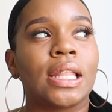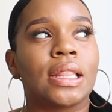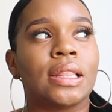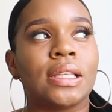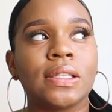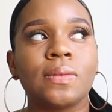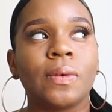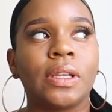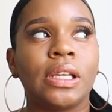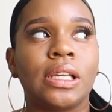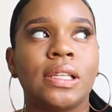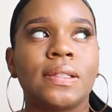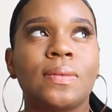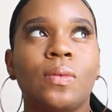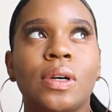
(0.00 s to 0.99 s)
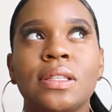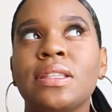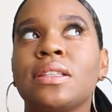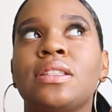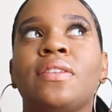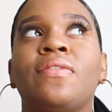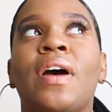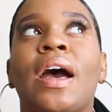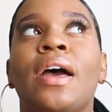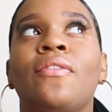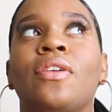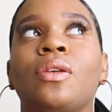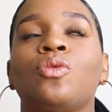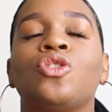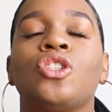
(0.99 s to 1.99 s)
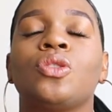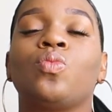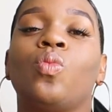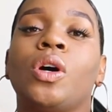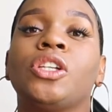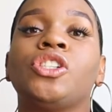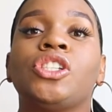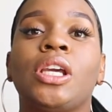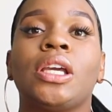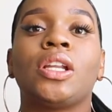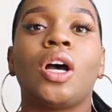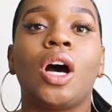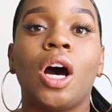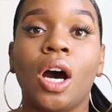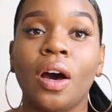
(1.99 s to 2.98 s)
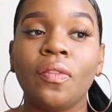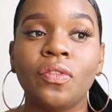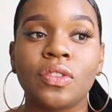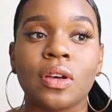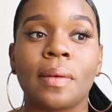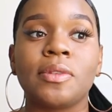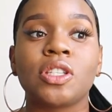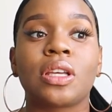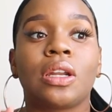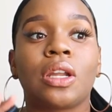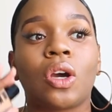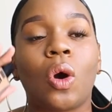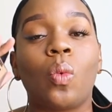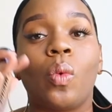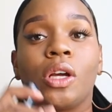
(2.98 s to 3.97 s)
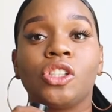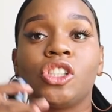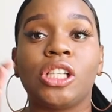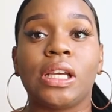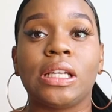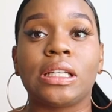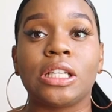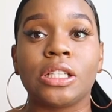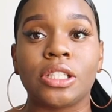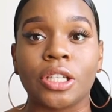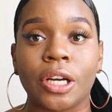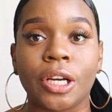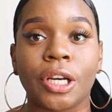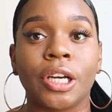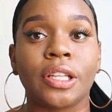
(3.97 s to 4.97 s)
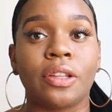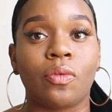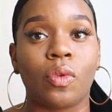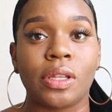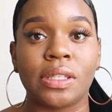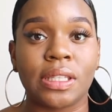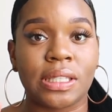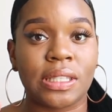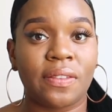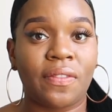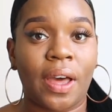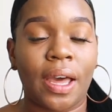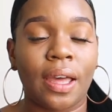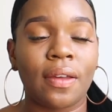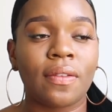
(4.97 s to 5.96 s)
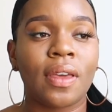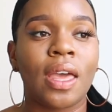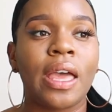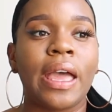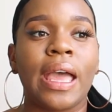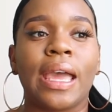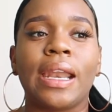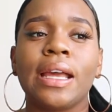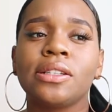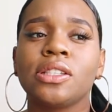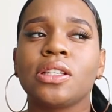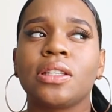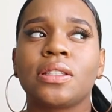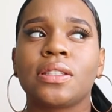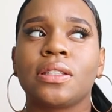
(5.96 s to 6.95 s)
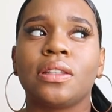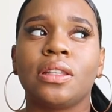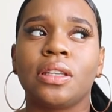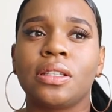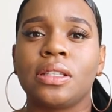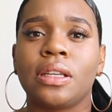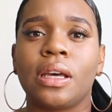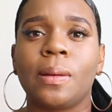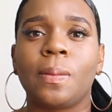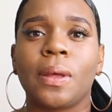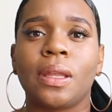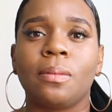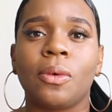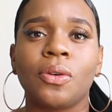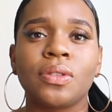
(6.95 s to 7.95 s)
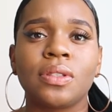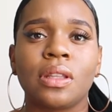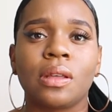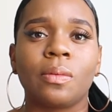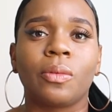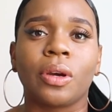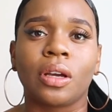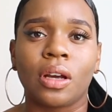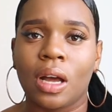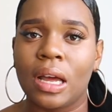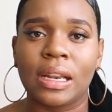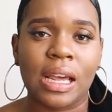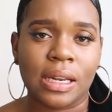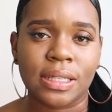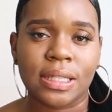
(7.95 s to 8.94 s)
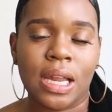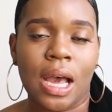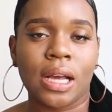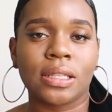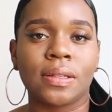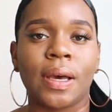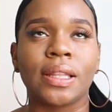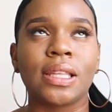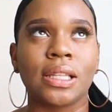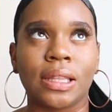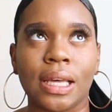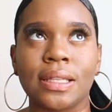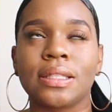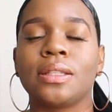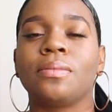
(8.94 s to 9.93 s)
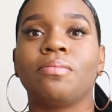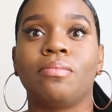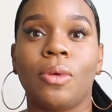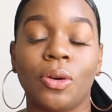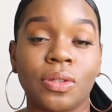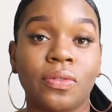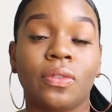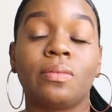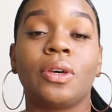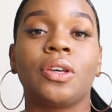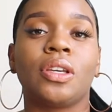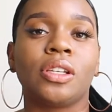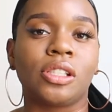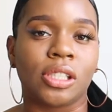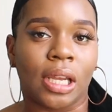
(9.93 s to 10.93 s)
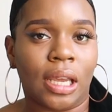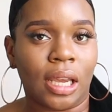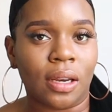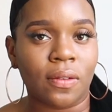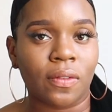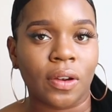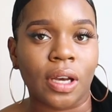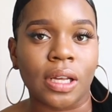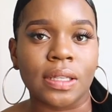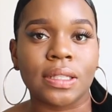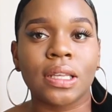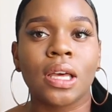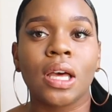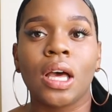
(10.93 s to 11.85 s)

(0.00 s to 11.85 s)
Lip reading: This one is 165, and it was just one shade off, so I'm just gonna go one shade darker than 165. And I actually looked it up, and most of them were gone out of stock, so I think that's the most familiar shade for us